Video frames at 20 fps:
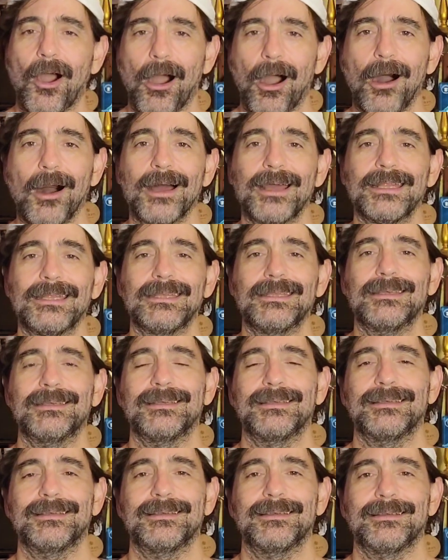on
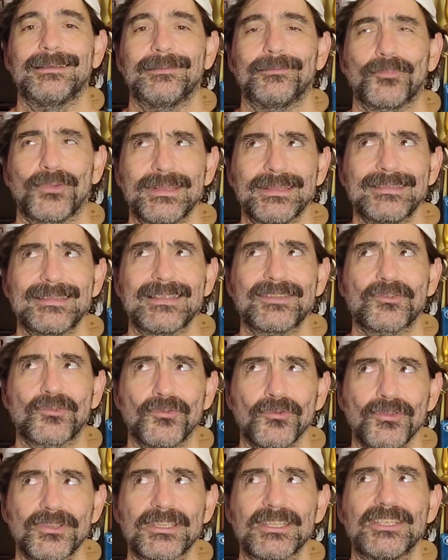Princess
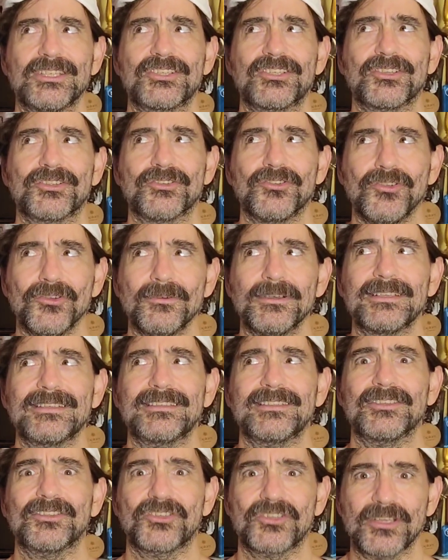Cruises'
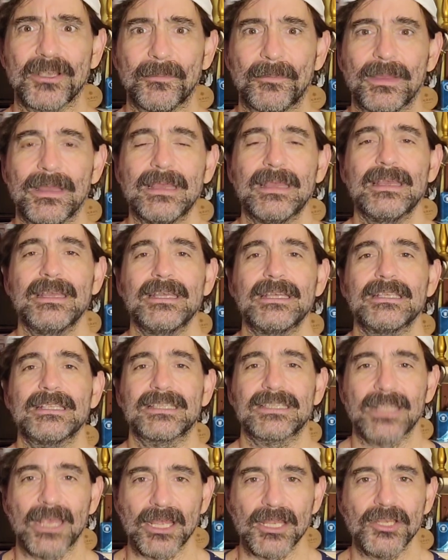newest ship,
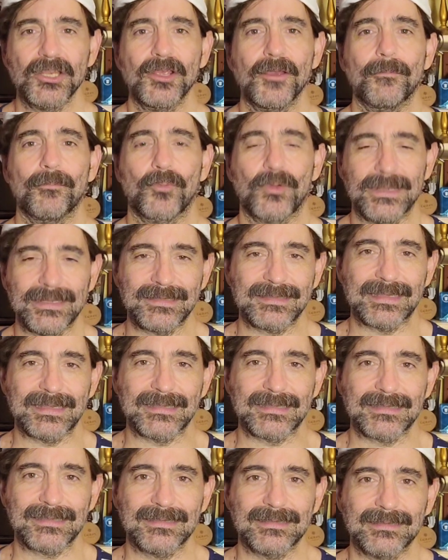Sun
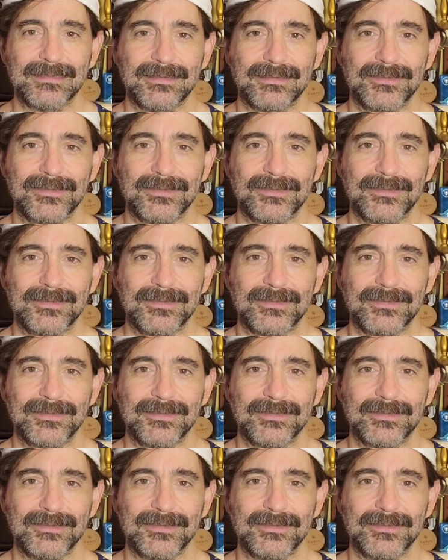Princess.